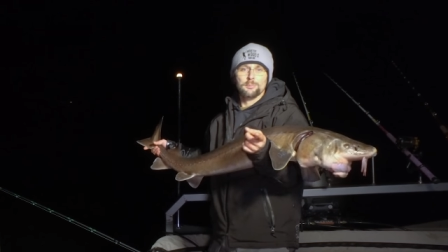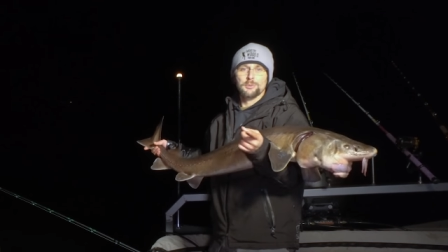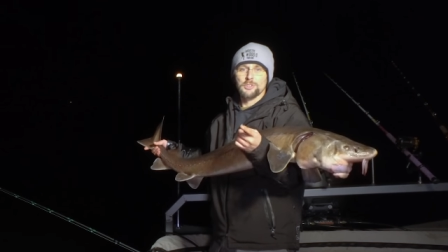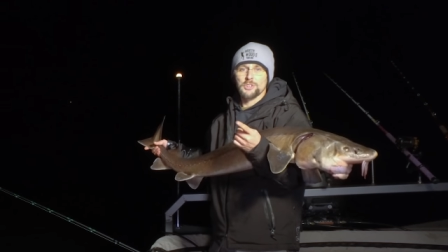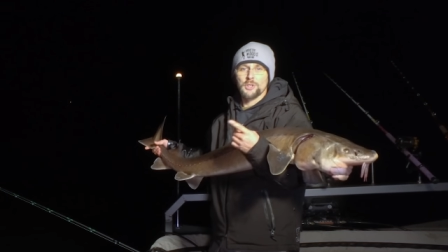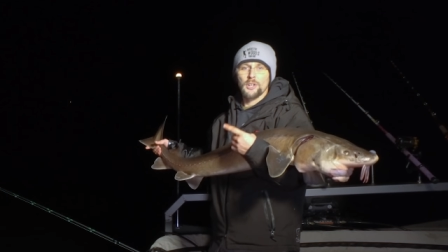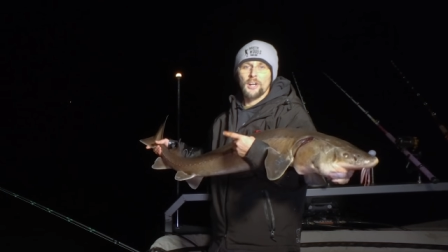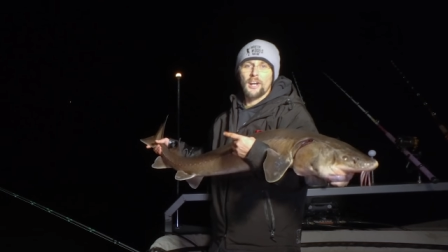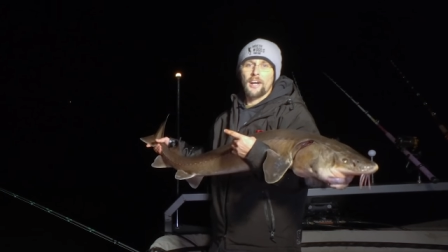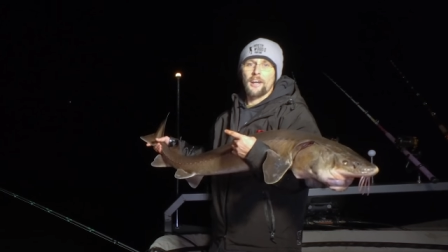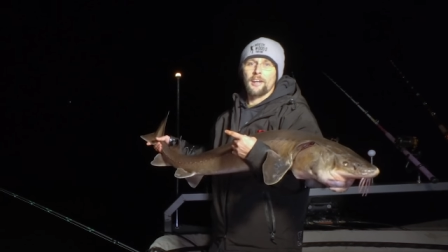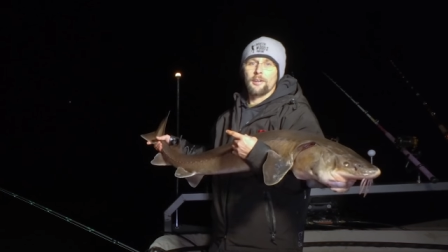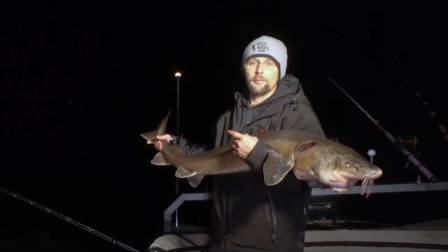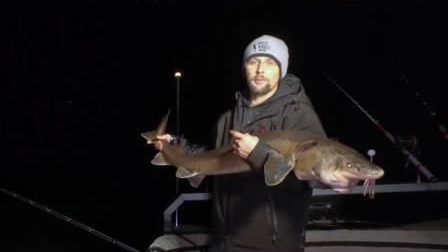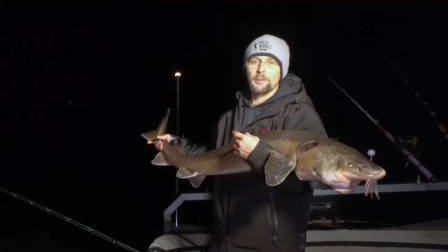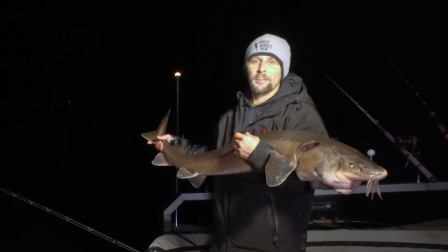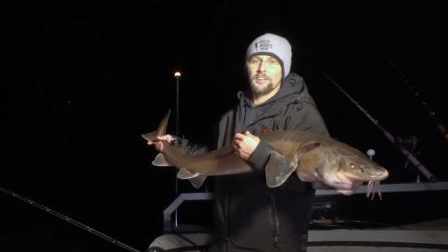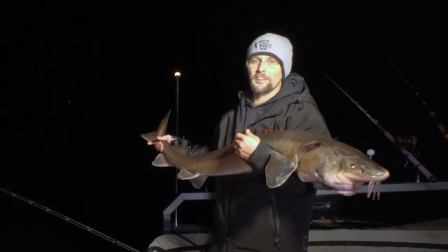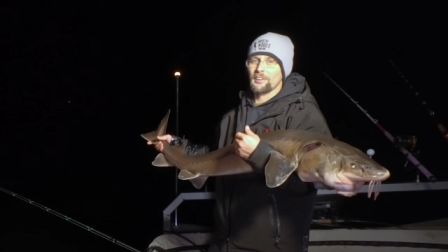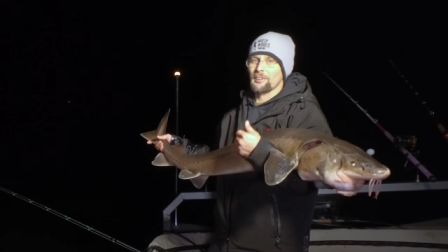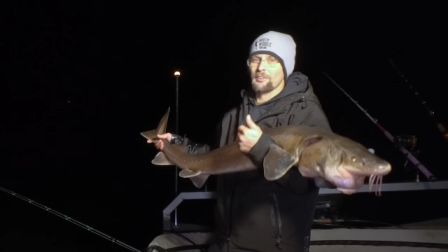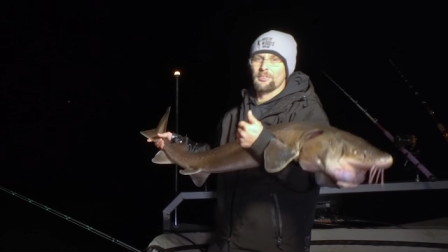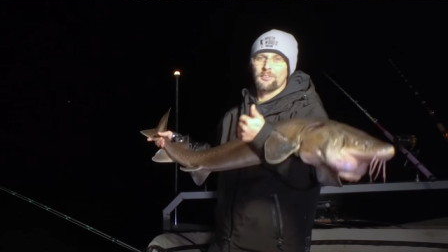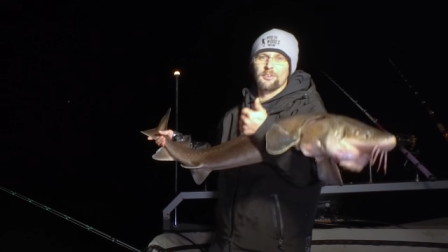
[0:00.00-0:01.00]

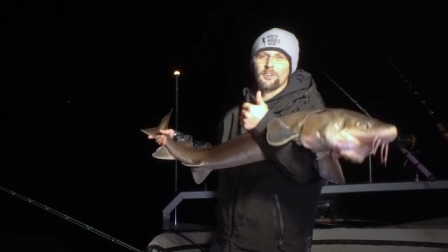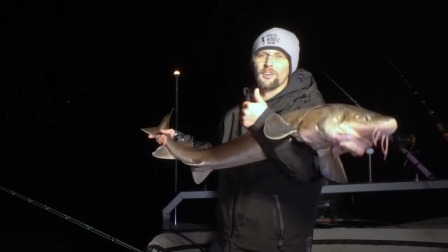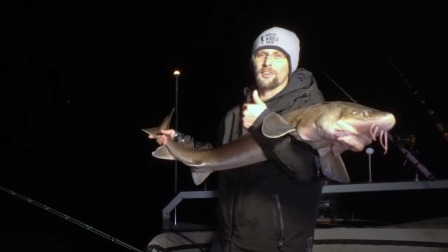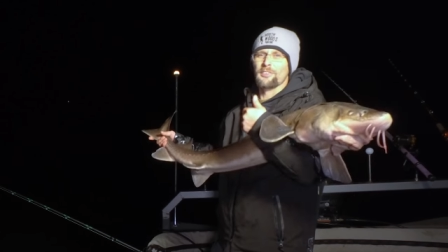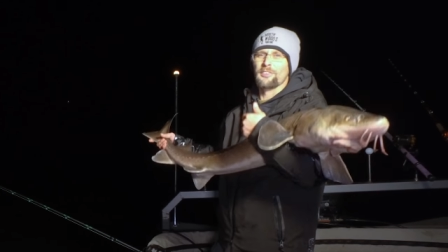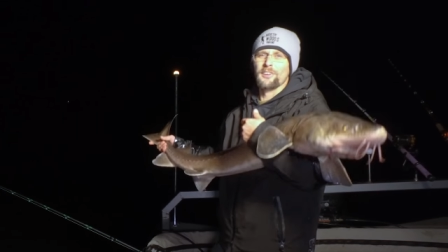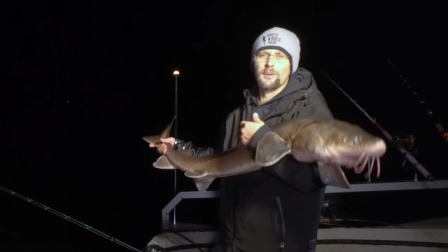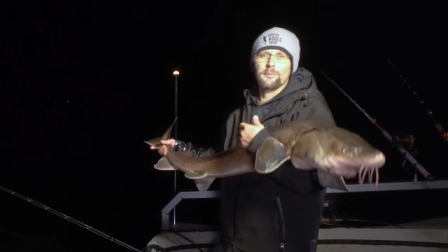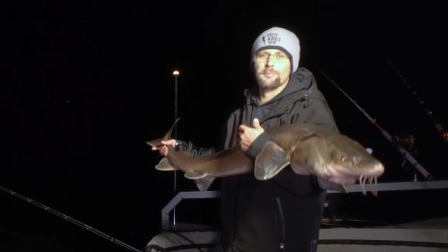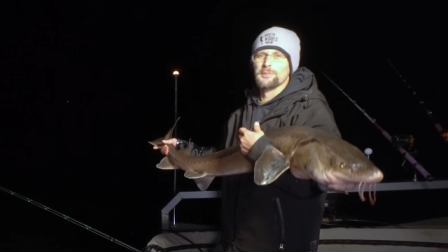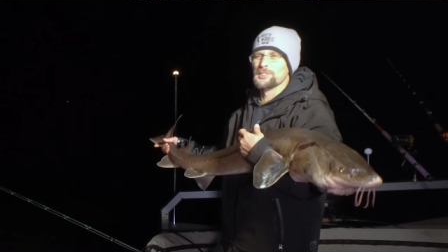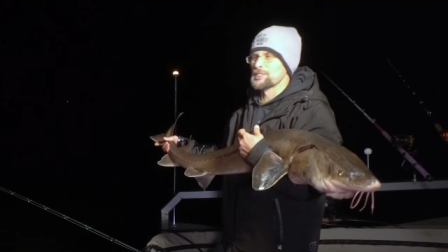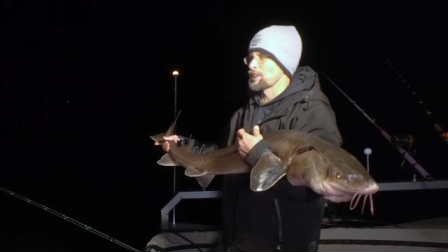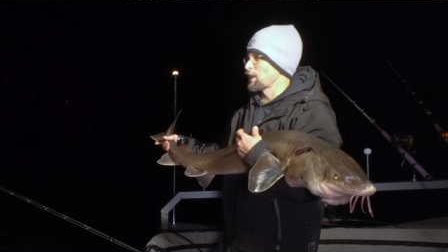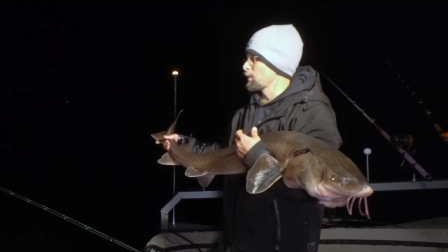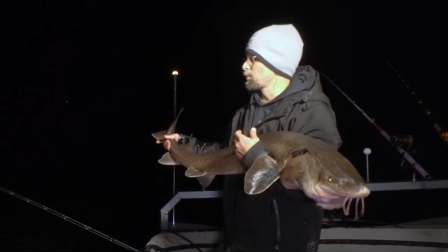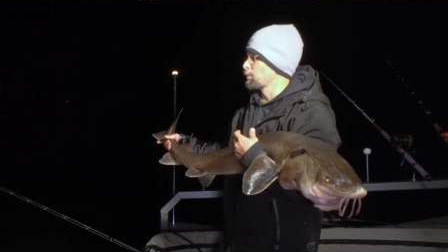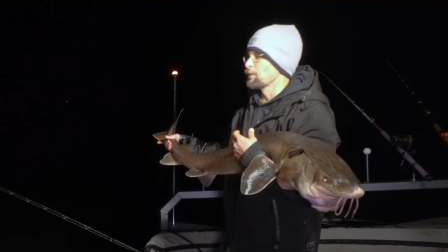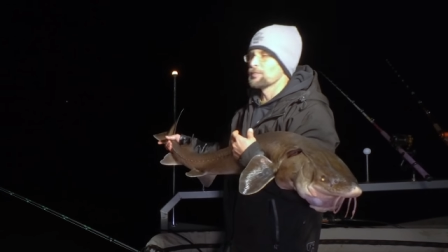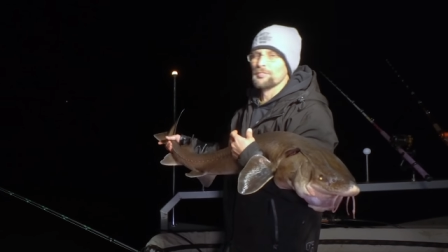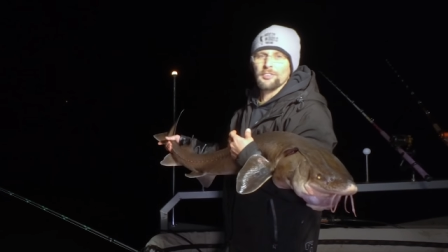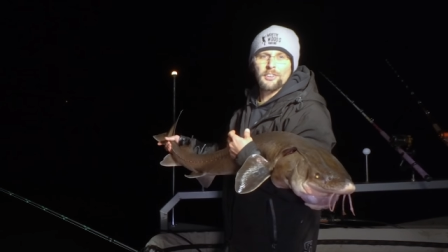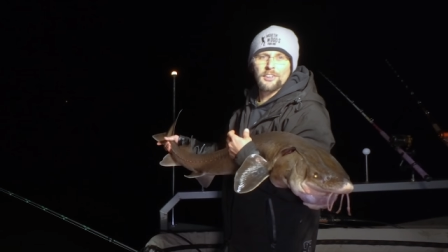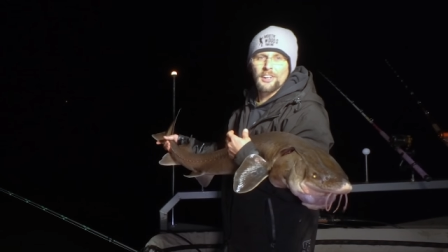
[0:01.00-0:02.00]
subscribe, throw a thumbs
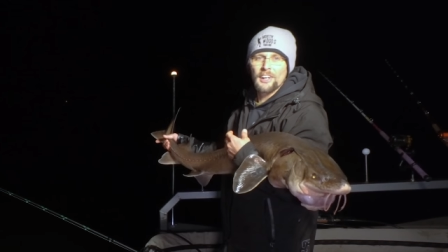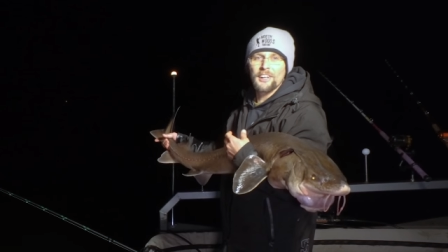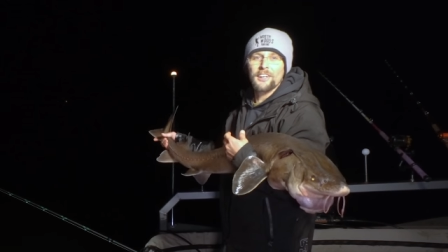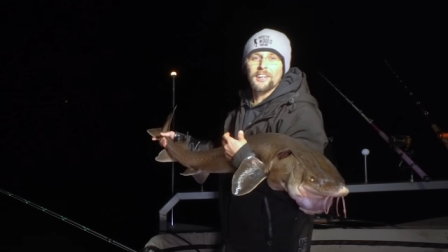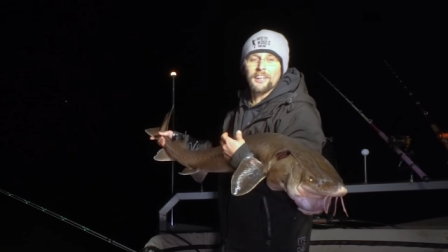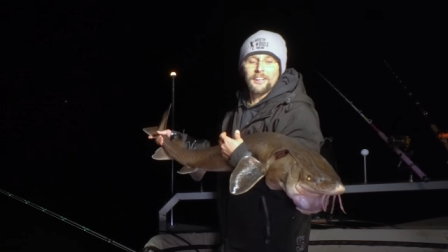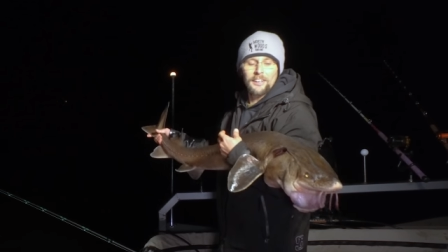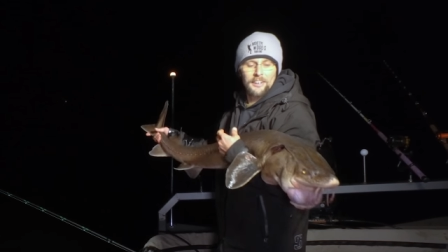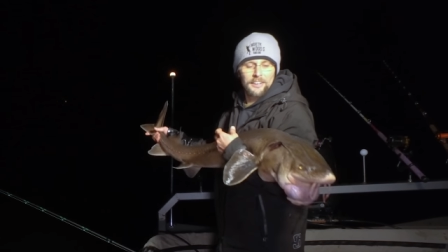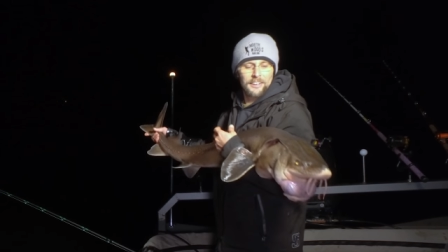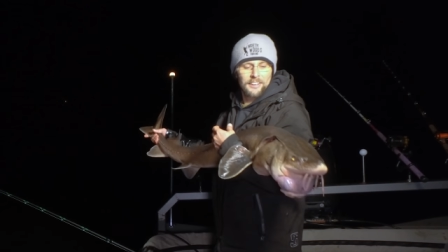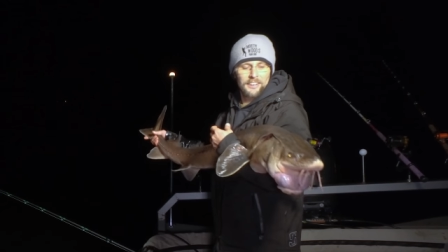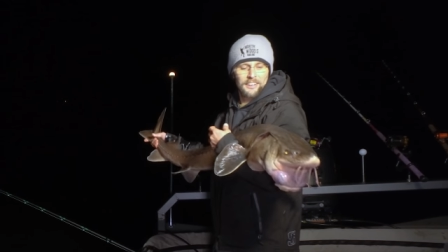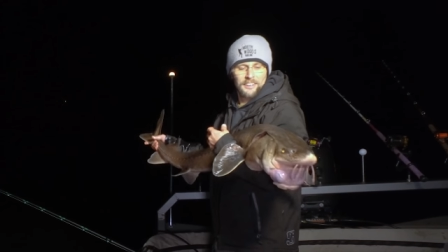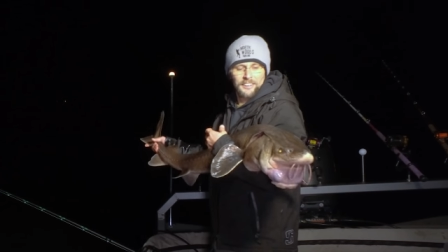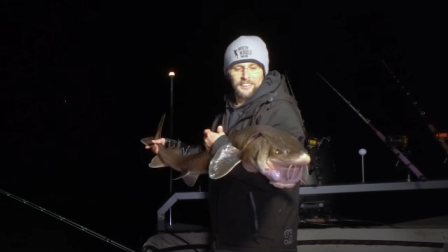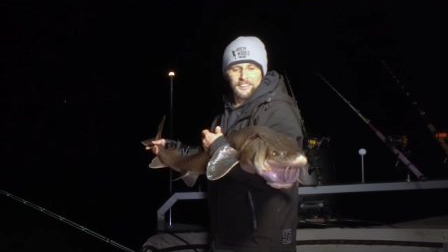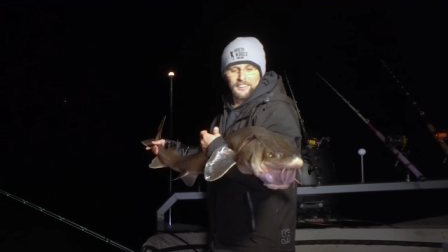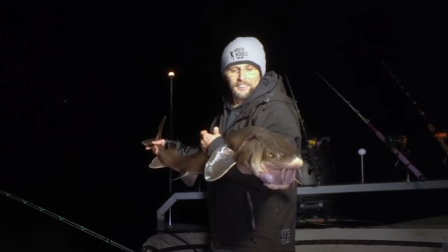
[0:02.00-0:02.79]
up if you like it.